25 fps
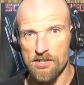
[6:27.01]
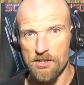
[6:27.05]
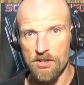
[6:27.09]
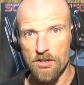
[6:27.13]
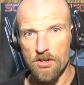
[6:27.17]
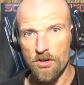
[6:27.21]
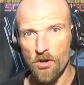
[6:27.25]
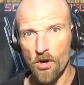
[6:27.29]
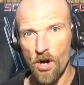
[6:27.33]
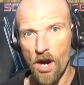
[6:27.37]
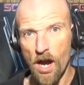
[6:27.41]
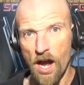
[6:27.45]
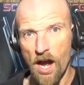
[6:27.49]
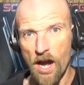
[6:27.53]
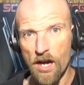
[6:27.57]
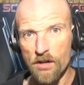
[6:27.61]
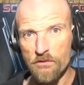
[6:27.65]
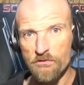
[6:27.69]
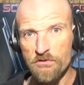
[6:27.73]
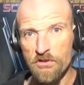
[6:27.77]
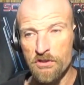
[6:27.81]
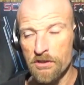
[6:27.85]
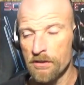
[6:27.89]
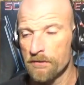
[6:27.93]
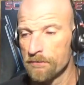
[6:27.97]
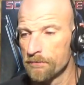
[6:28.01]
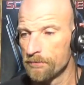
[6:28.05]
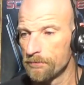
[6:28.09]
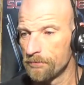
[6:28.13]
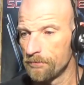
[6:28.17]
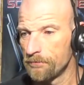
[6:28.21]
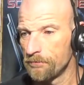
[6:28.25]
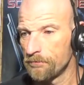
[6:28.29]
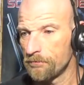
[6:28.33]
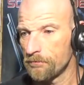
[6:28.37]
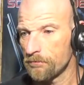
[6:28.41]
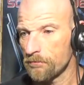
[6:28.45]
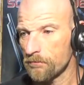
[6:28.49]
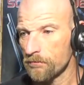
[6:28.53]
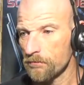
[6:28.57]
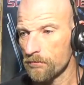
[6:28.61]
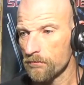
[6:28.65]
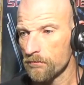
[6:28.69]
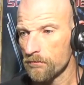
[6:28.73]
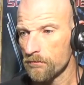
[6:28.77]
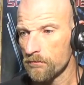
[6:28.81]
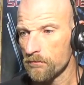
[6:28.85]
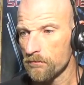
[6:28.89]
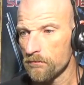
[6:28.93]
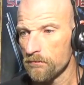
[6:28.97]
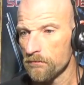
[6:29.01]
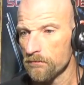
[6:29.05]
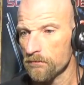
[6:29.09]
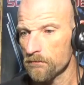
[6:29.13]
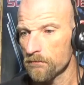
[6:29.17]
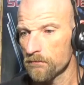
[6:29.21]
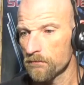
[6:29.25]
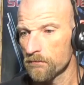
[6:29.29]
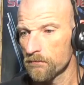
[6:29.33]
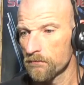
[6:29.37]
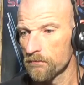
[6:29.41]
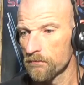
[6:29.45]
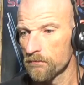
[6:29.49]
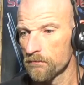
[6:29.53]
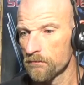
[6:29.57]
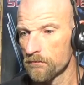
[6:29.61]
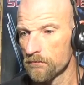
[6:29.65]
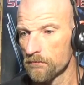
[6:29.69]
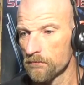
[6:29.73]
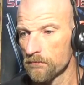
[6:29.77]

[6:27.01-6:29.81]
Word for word: and hmm. crafts. Somehow.